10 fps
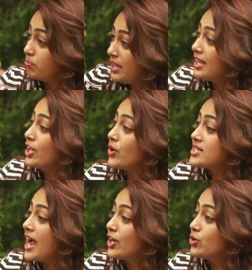big
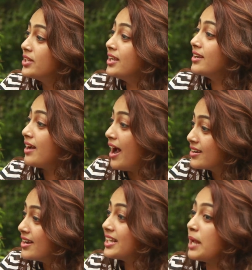heroines had to think
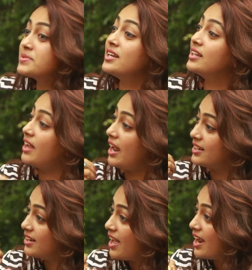100 times and
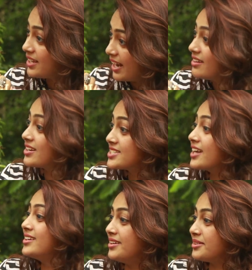at the at end
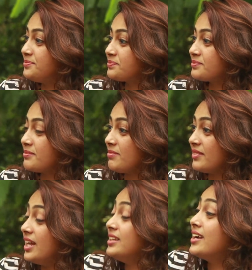reject it
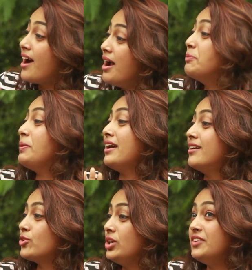that they can't play
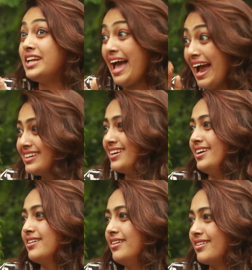her role, even act
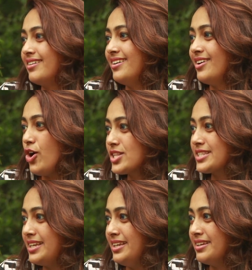like her hmm. on
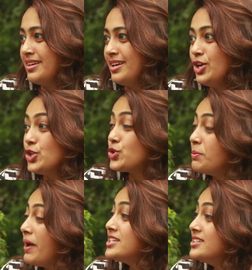screen. So
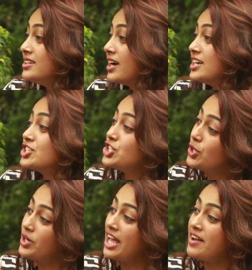imagine the guts
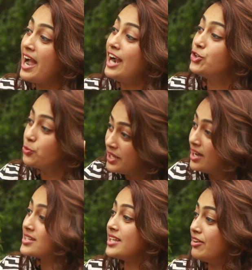she would have had to be
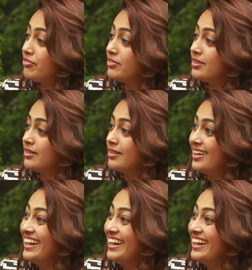herself. True